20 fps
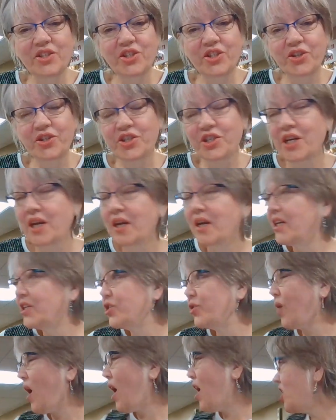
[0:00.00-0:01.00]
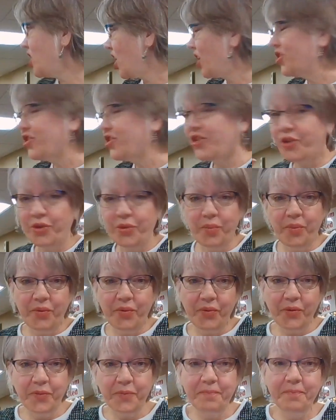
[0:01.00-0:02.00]
church to our large group
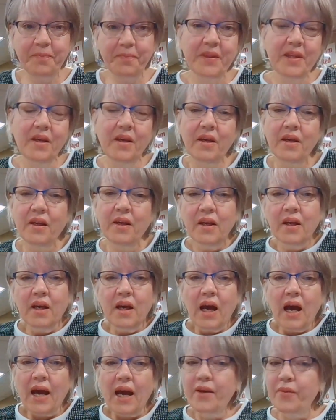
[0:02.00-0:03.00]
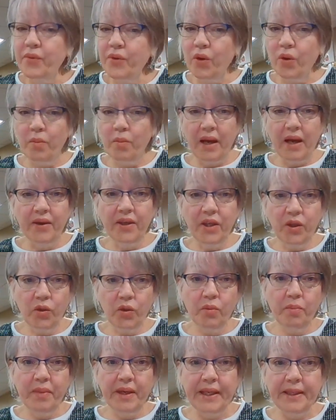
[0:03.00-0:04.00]
room. I don't know about
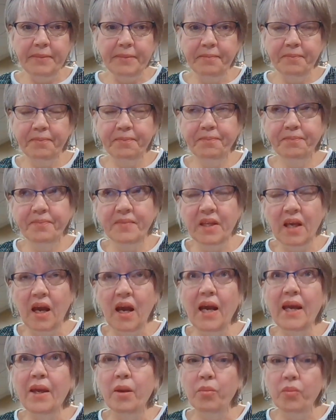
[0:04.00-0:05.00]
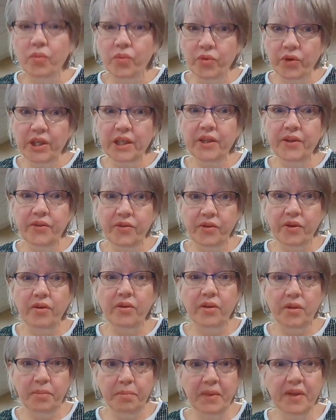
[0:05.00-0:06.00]
you, but I am really
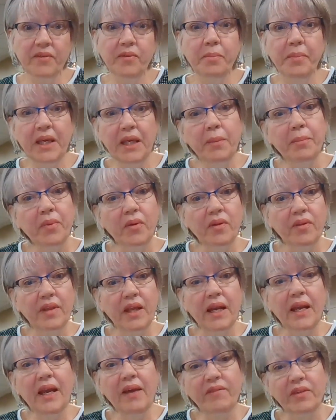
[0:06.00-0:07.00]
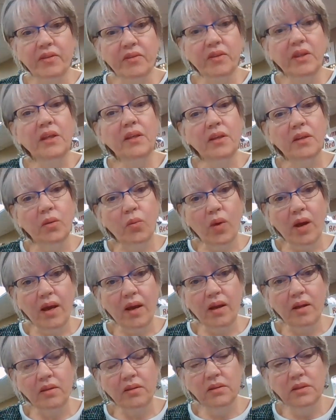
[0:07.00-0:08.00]
starting to miss people that I haven't seen in a
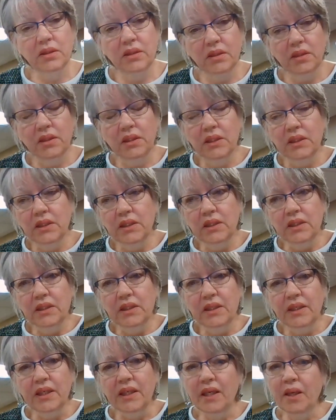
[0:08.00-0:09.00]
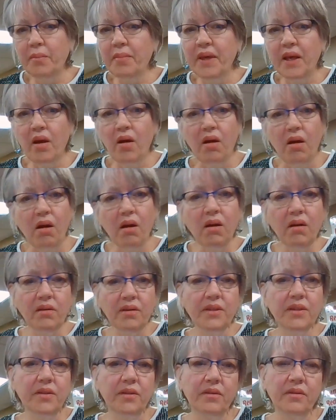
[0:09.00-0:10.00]
while. It can be
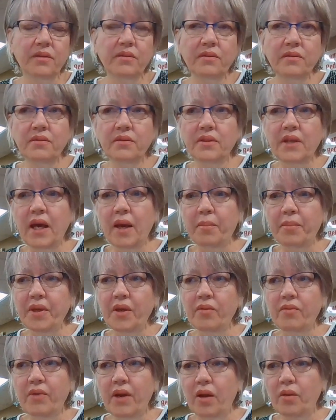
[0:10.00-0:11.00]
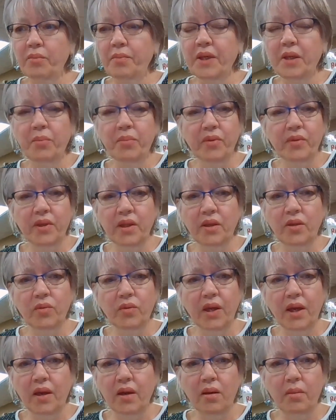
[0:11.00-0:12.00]
hard to not be around people that you
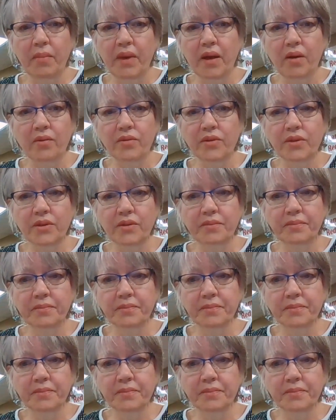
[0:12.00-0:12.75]
care about.